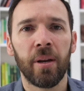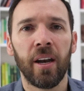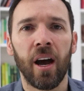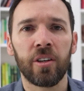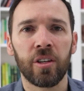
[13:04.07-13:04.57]

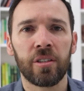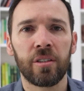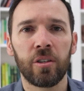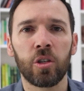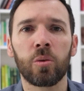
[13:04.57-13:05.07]
not
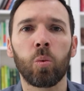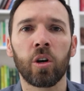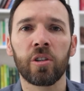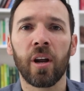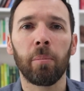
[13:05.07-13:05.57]
just
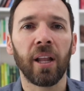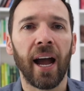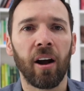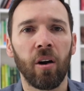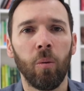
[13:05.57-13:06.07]
words on a
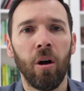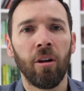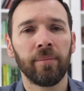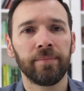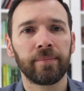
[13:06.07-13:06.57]
plaque on a
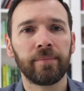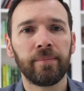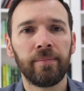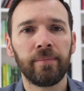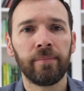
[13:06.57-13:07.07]
wall.
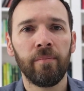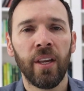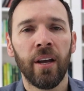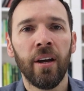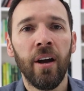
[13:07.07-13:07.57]

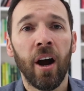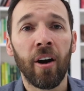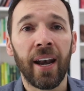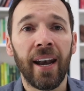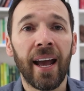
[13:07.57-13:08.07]
All
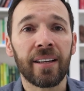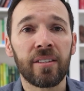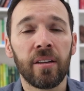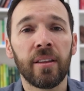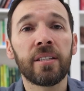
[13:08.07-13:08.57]
right,
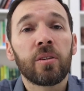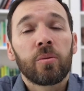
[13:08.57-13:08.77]
next, and this